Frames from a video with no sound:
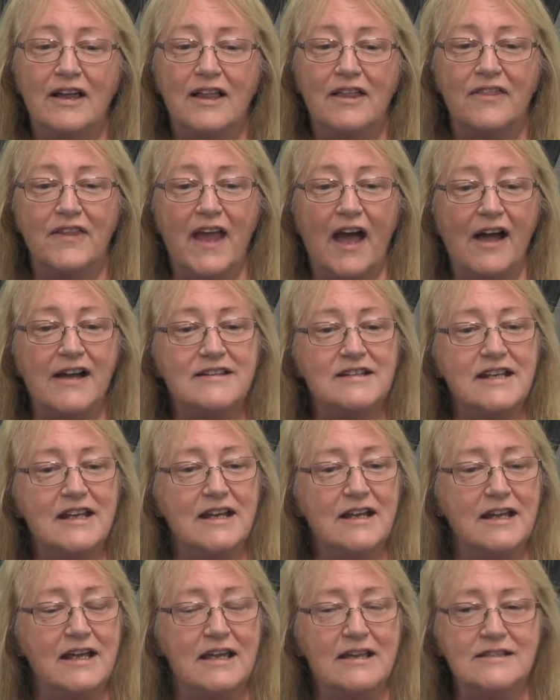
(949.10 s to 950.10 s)
the
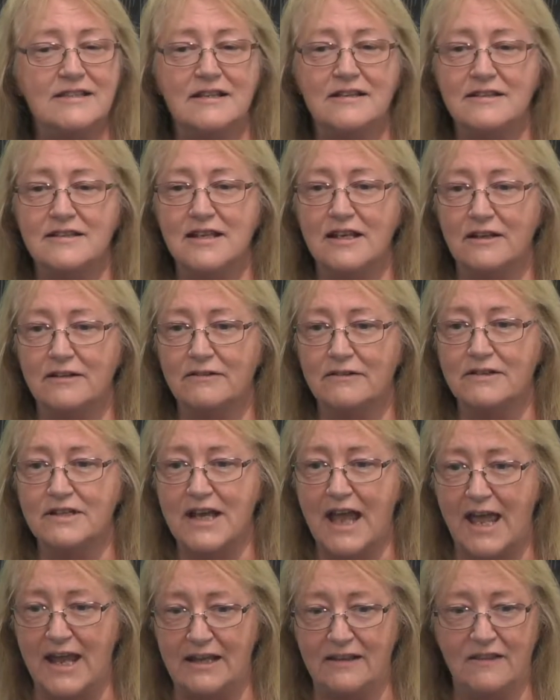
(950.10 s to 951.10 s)
idea isn't to
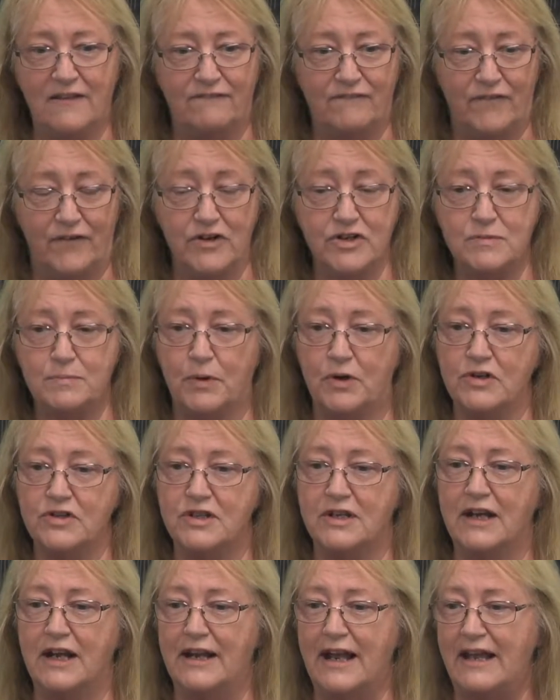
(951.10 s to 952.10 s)
take the first
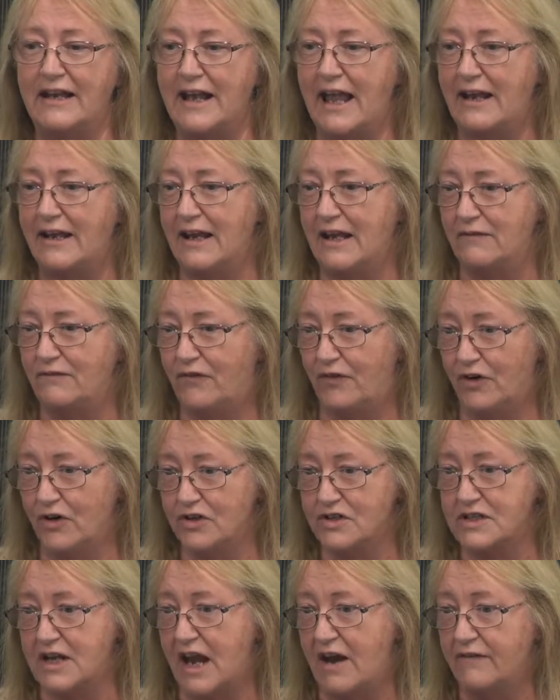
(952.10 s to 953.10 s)
person and at
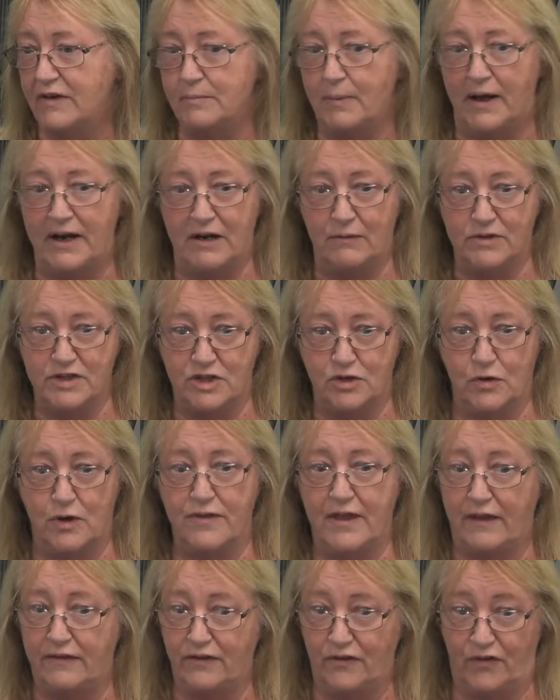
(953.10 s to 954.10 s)
first everybody was doing
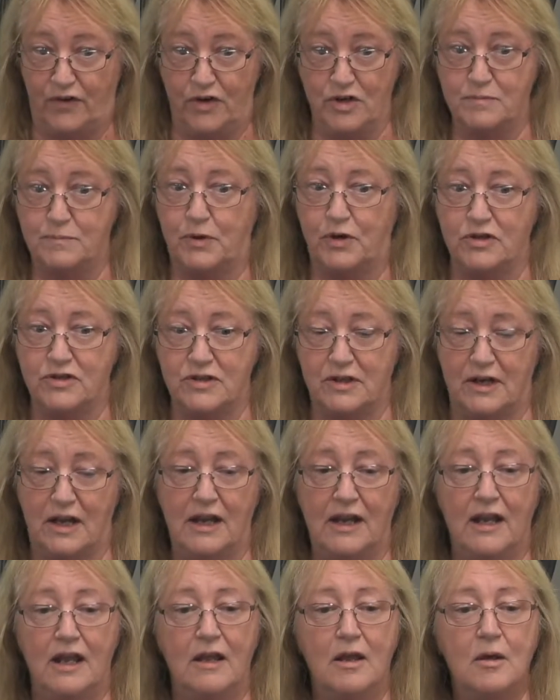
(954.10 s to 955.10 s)
that, the first person,
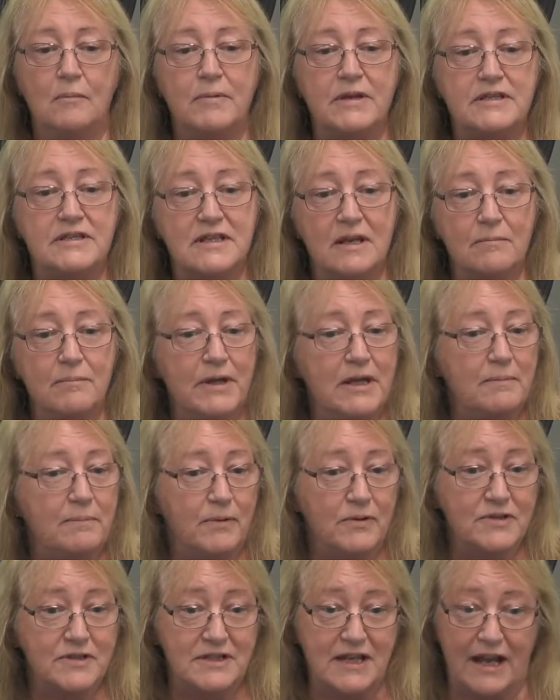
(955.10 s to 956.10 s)
but some
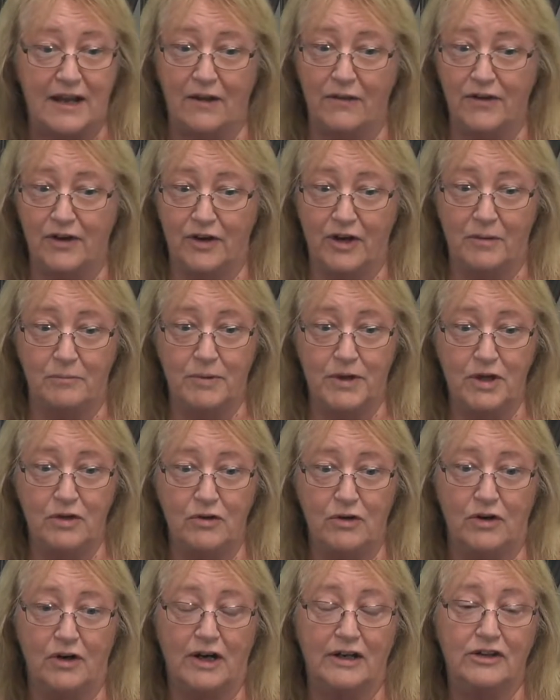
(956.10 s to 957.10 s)
people stay on their
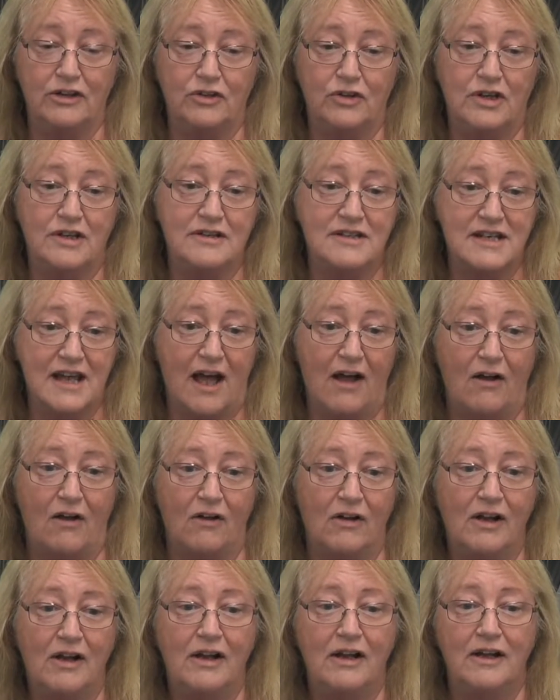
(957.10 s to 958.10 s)
computer and you can
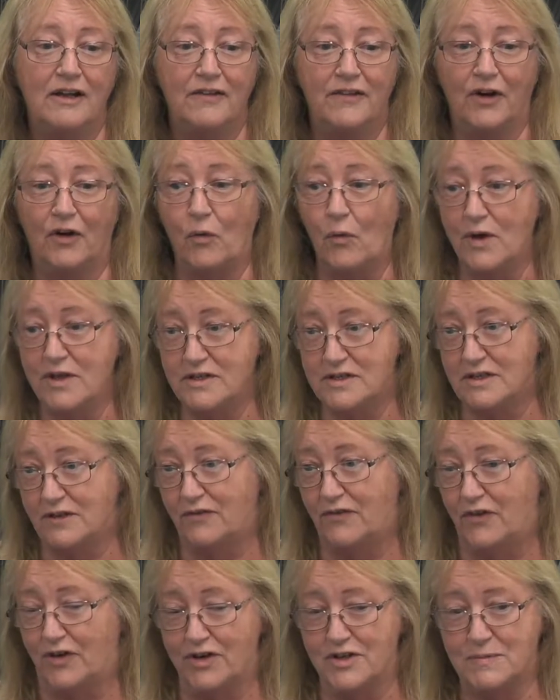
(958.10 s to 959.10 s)
tell. They're always the
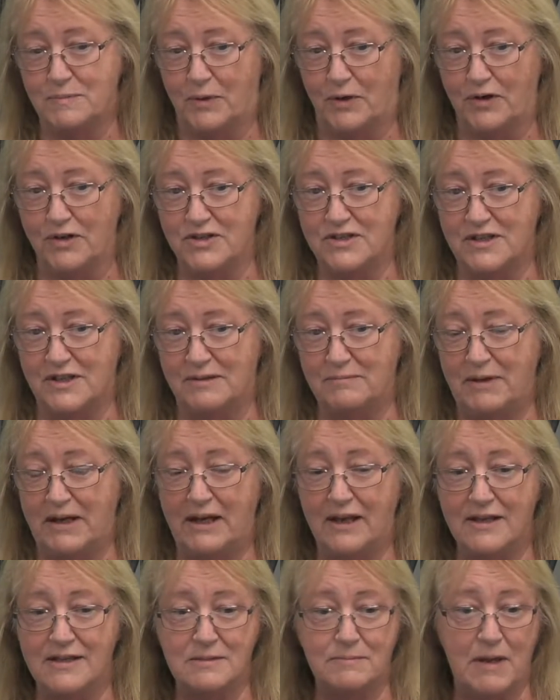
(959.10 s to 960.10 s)
first person
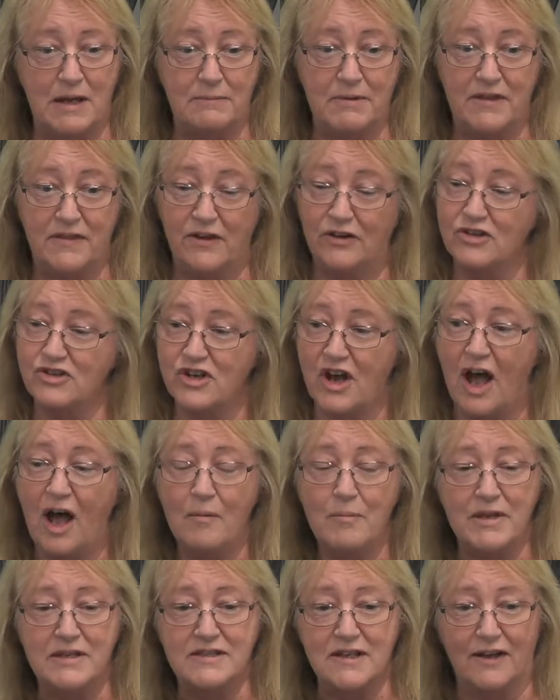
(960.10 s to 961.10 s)
because maybe their
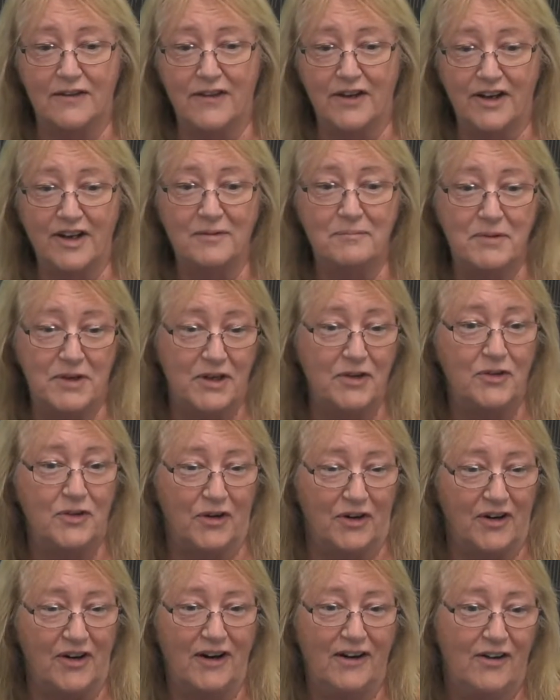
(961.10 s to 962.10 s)
job is on the
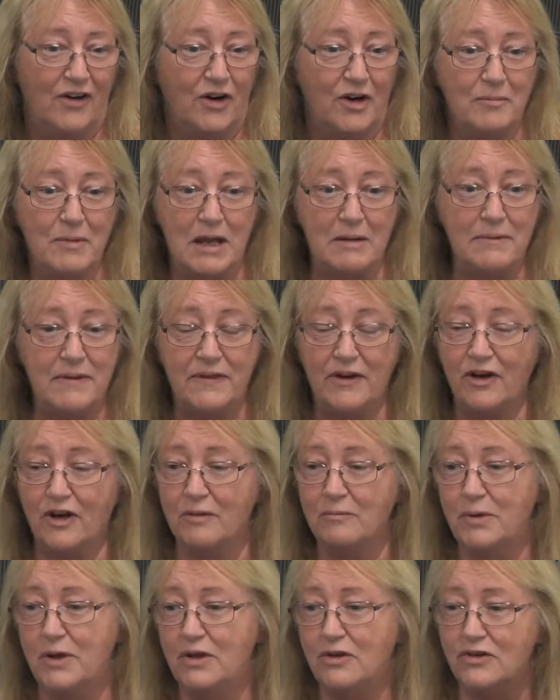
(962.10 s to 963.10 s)
computer or maybe their
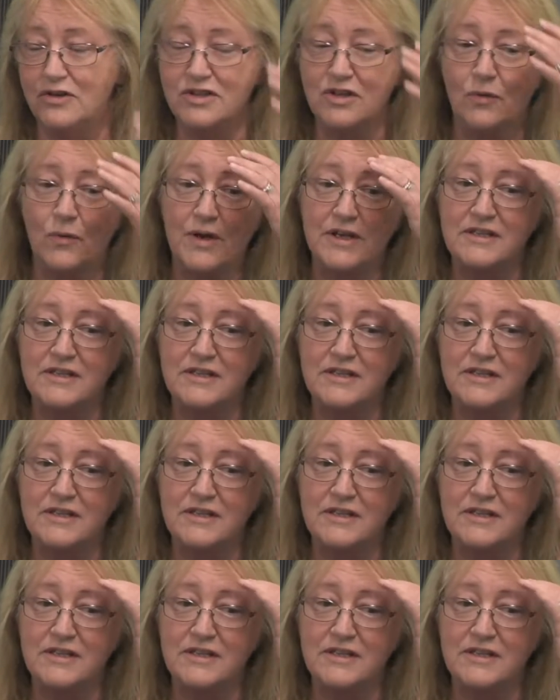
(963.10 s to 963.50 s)
computer's always